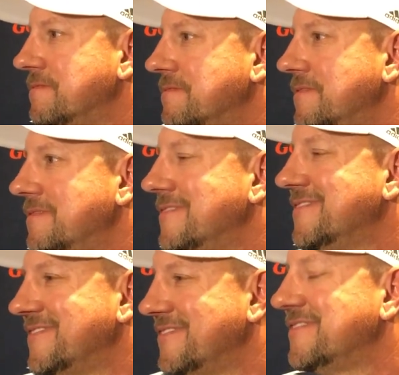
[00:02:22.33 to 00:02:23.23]
Daniel,
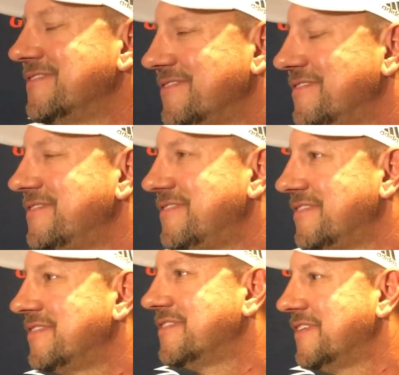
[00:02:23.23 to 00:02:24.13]
I guess, and man,
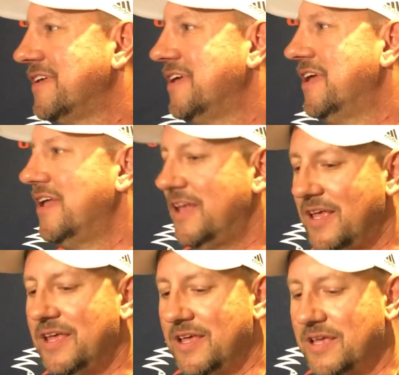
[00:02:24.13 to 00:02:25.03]
they look pretty big in
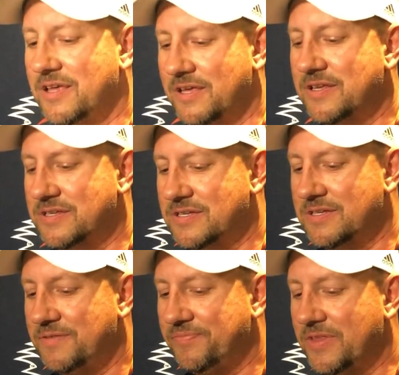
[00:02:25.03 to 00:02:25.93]
the pads today
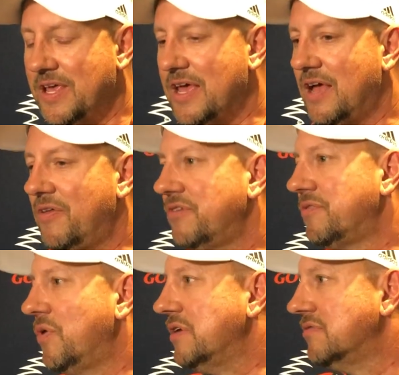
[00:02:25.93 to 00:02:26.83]
not they? Yeah, there's a
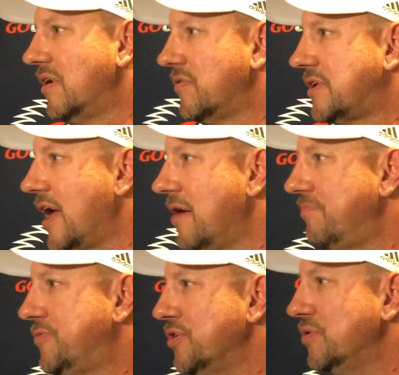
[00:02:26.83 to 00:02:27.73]
reason they're the
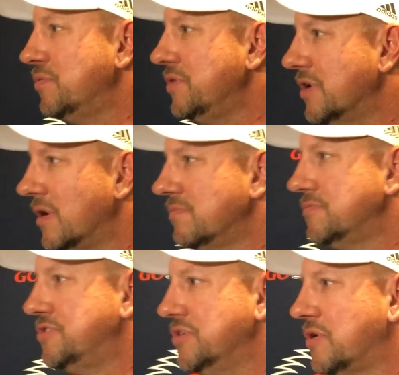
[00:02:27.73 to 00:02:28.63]
top two, you know,
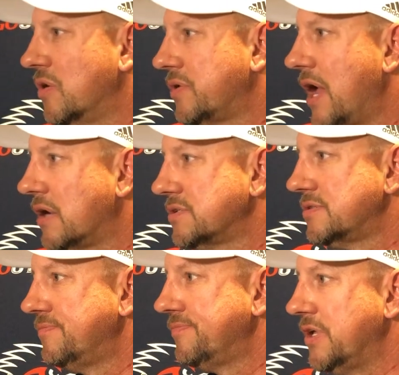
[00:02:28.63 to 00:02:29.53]
JUCO tackles,
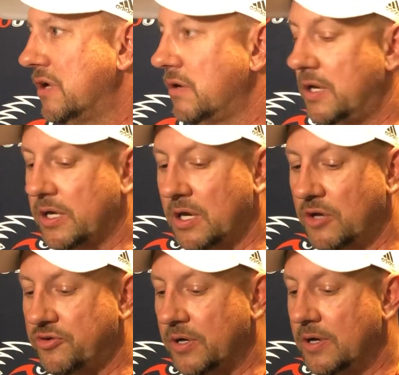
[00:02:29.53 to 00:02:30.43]
you know, in the
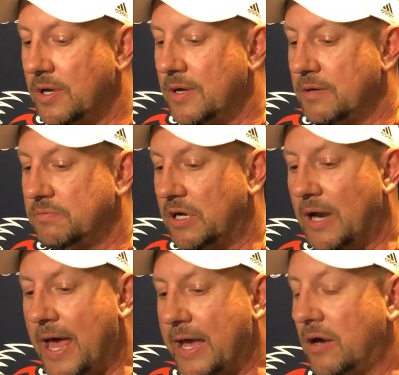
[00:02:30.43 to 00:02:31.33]
country. They're
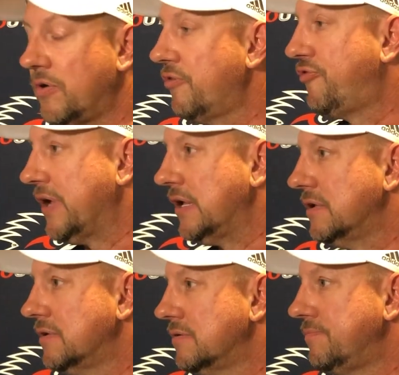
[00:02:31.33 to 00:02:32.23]
light on their feet,
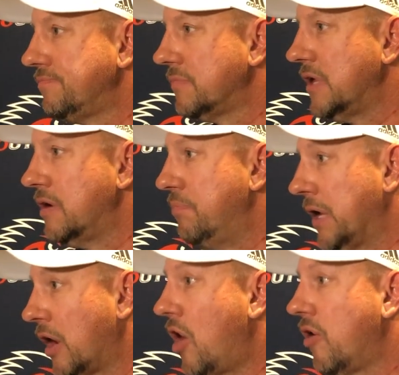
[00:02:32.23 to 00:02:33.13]
and they're
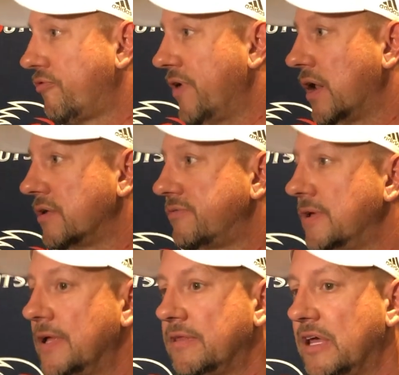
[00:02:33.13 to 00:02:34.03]
big, long fellas.
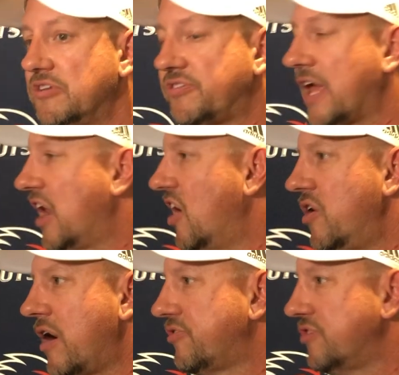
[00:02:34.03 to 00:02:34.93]
They just got to
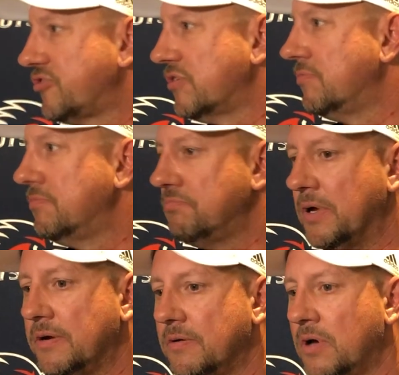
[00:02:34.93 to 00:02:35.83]
learn our system.
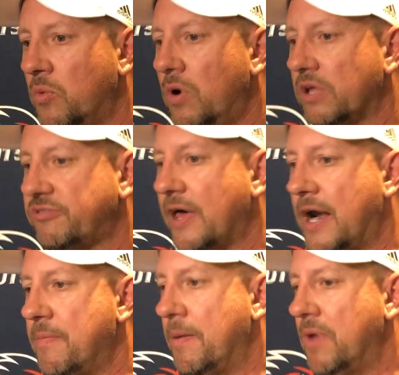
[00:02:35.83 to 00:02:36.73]
But uh, really
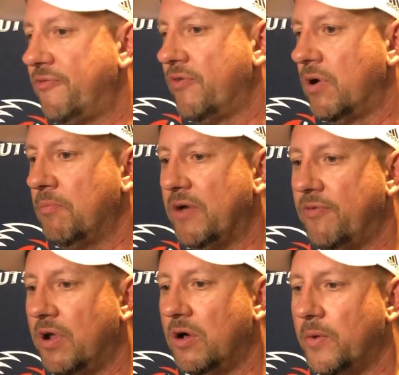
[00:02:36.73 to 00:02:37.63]
excited about Buffalo,
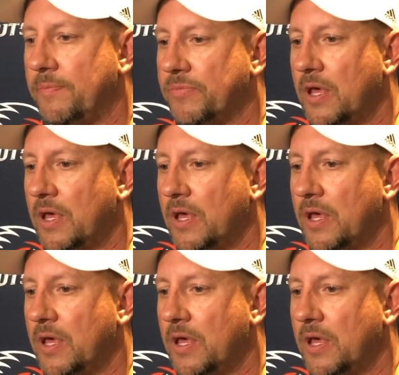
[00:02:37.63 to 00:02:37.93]
Buffalo, and